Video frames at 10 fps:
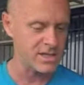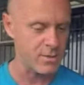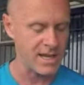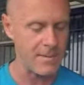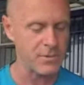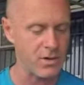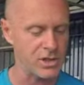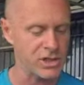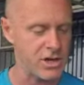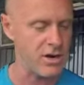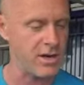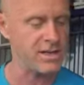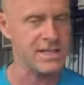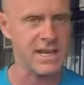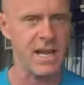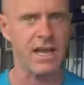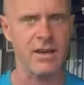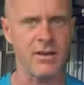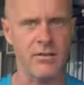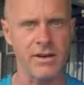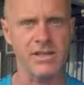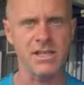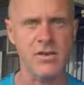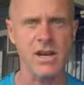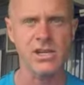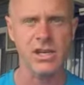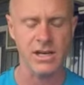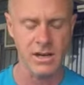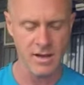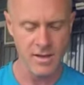so we kept our insurance and our registration.